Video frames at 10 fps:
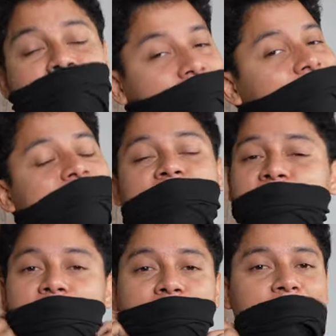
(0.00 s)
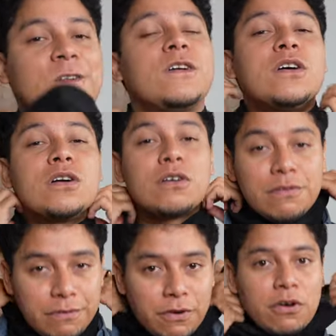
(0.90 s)
and so
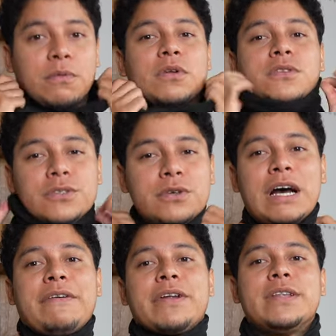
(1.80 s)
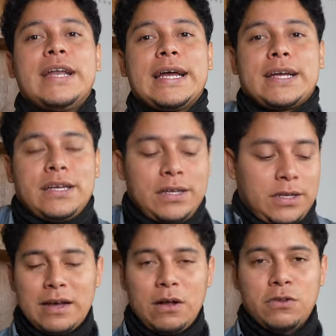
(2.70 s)
comfortable to have it on the neck.
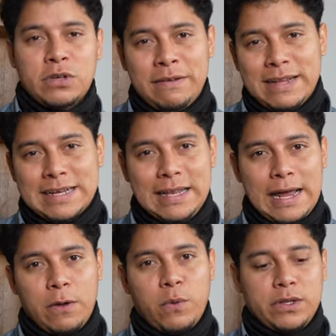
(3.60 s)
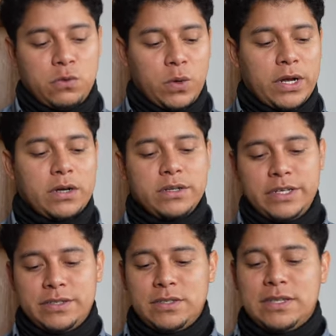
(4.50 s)
I also have like a lightweight sweater.
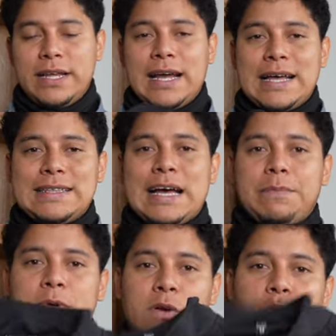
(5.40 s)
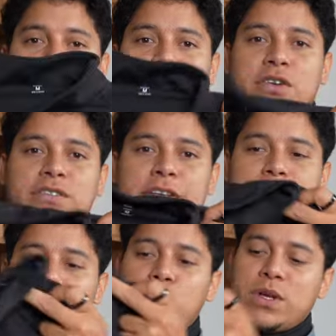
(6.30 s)
This is the Adapt Quarter Zip
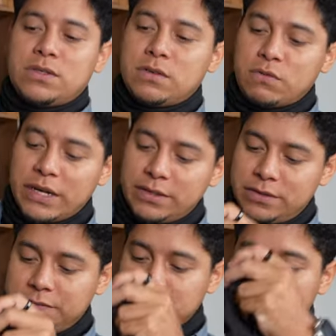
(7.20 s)
from Western Rise.